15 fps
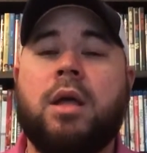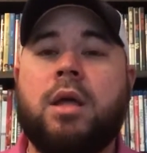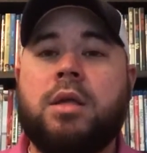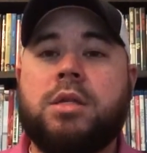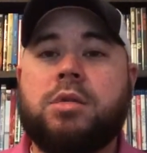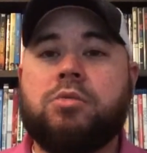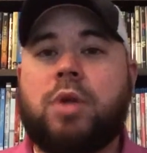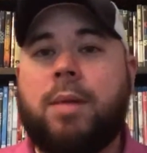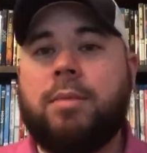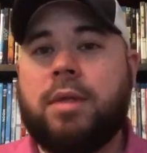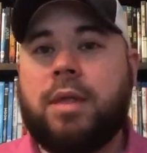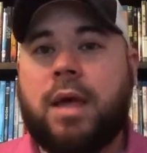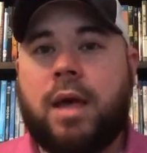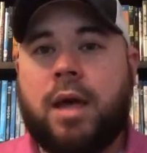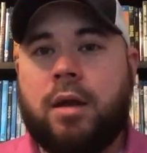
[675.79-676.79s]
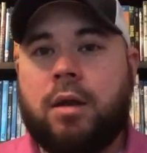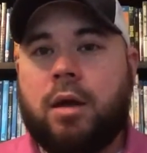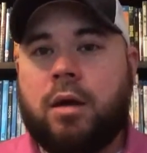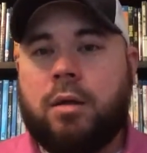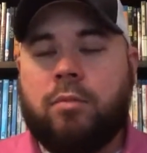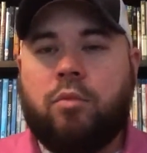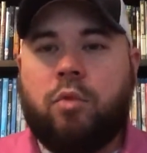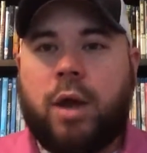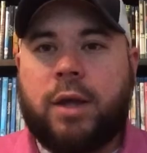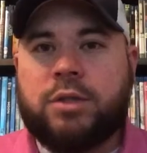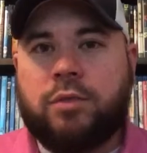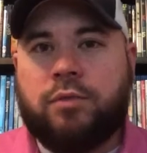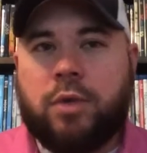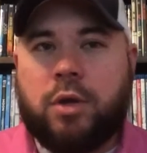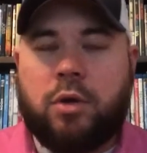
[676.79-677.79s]
Subscribe to that, watch the
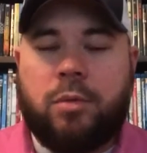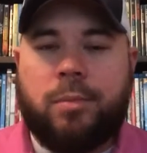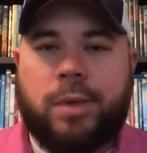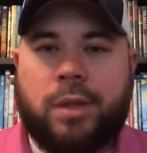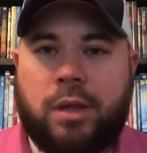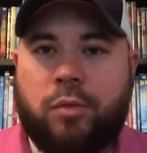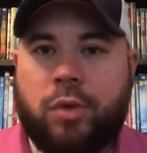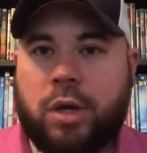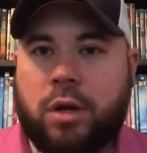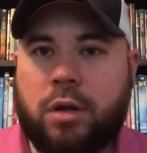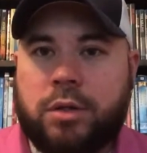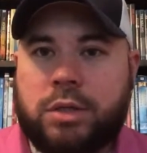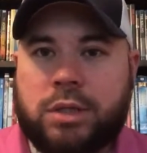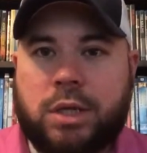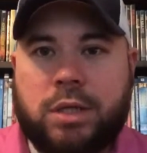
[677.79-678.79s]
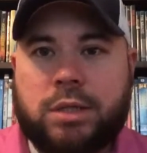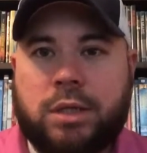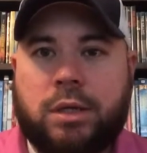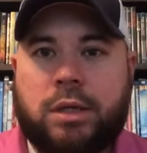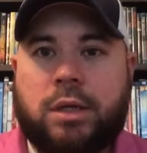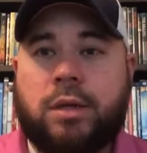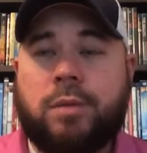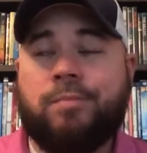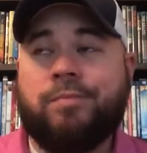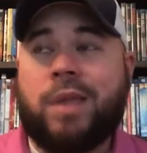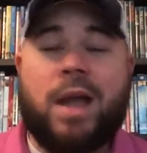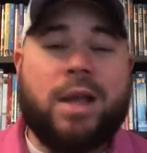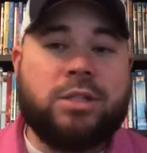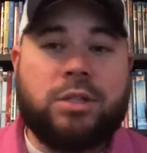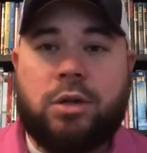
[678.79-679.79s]
film, and then we can all discuss it. I
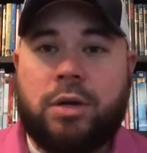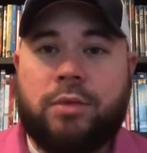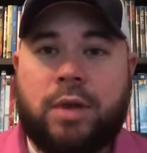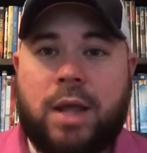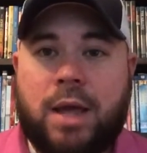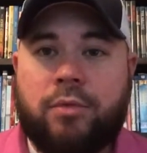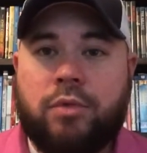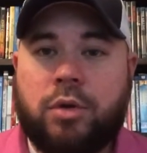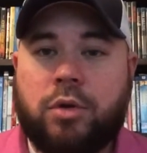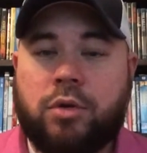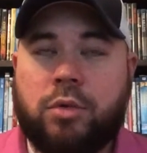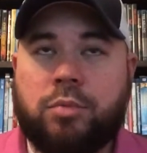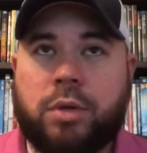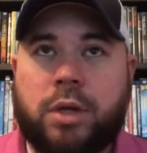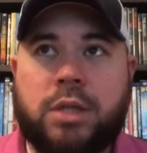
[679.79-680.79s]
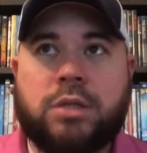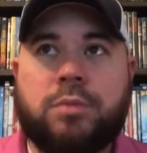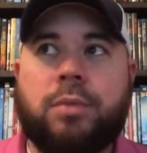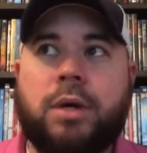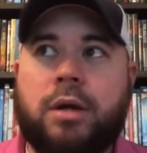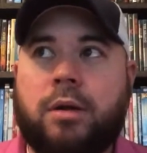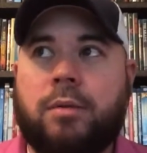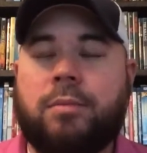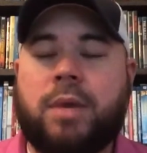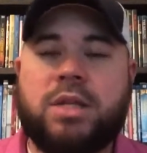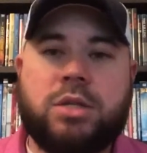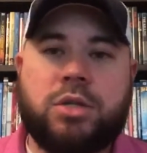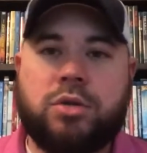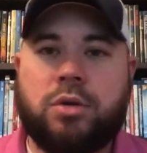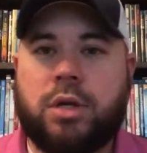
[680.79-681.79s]
actually don't even have Hulu Plus, but my
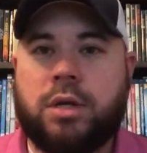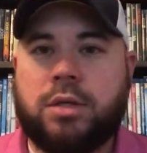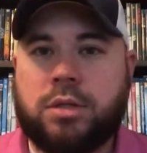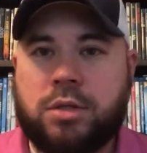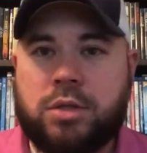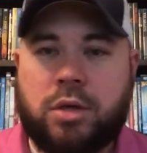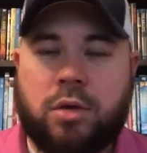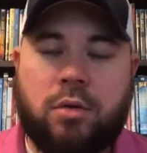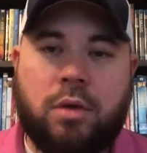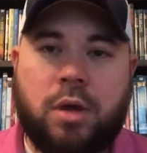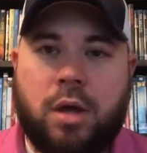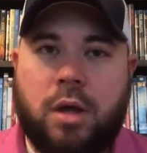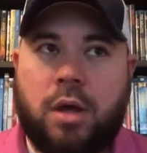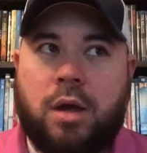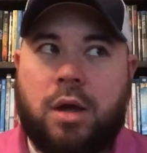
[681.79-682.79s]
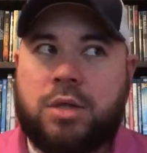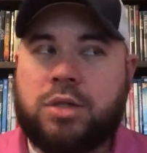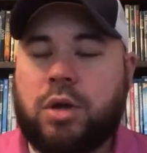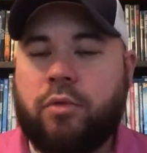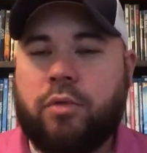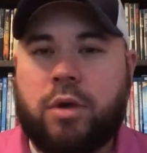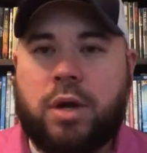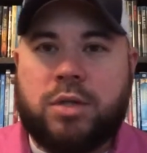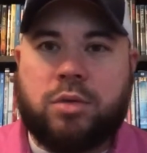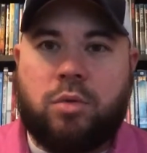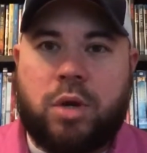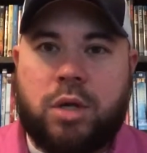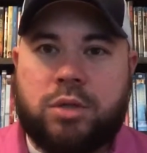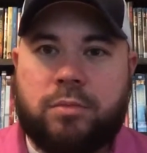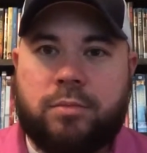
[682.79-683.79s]
sister does, and so I just go over her house to
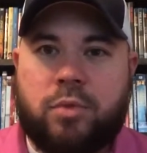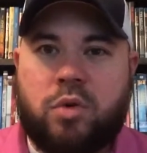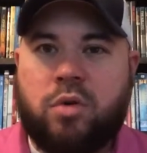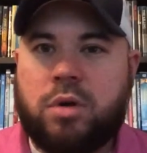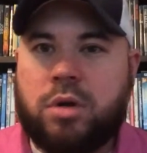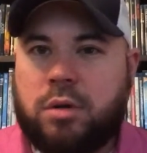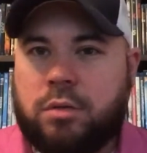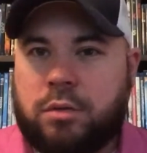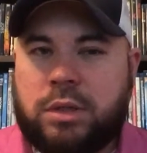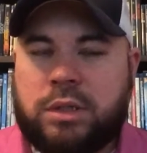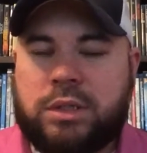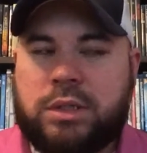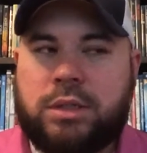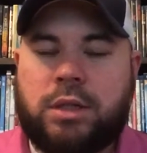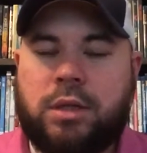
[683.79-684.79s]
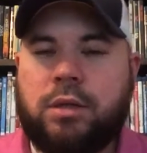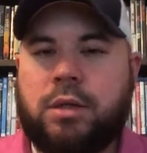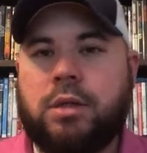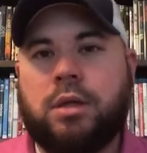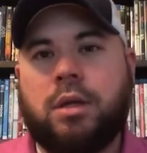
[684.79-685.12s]
watch them, or steal it.